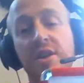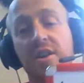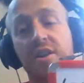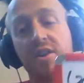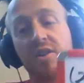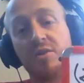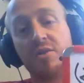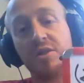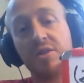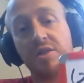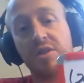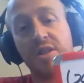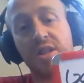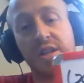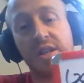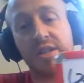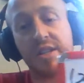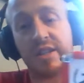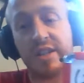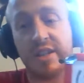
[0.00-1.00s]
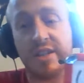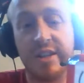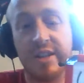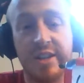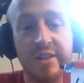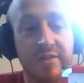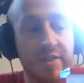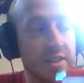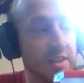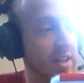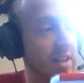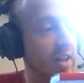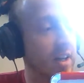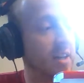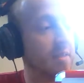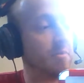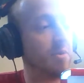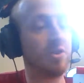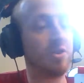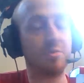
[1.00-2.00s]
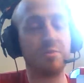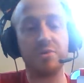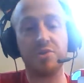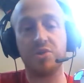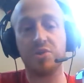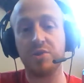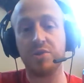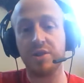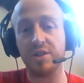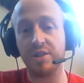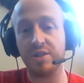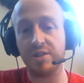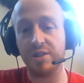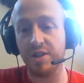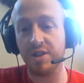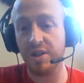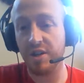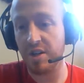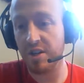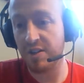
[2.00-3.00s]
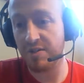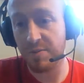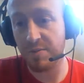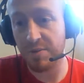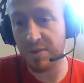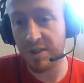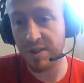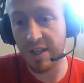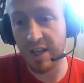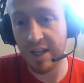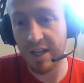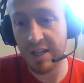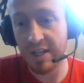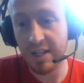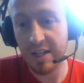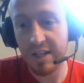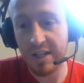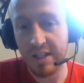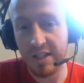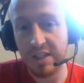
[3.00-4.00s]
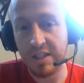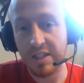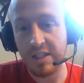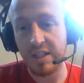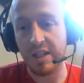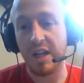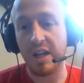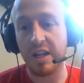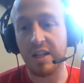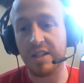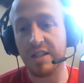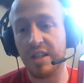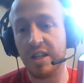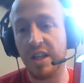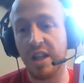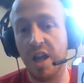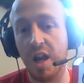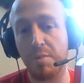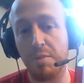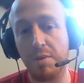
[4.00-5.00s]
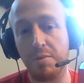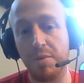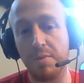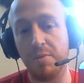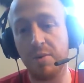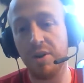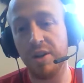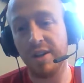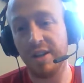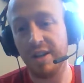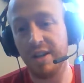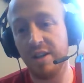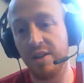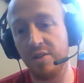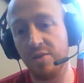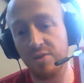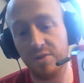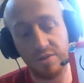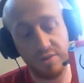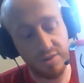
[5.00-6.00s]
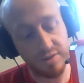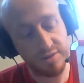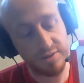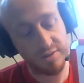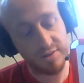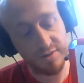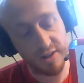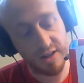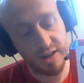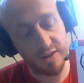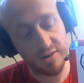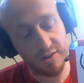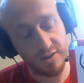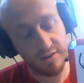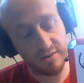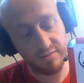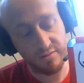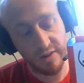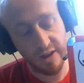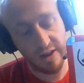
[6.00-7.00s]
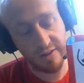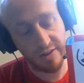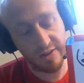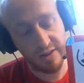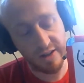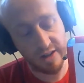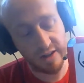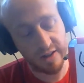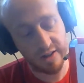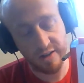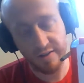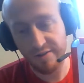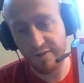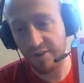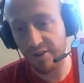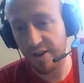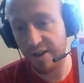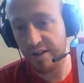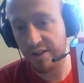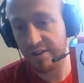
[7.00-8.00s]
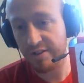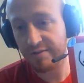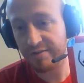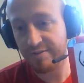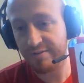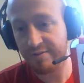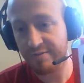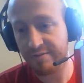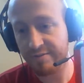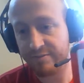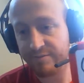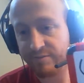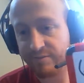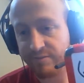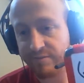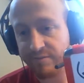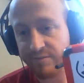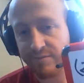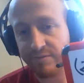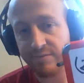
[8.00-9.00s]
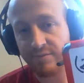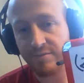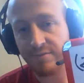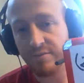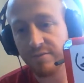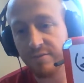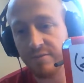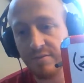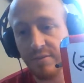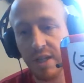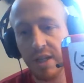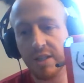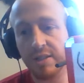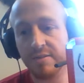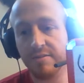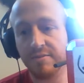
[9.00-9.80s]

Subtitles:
on a quiz or test. Like I said, if it's not multiple choice, then you're going to have to put that. And I can see a lot of people putting equals, and I would have to take off credit. But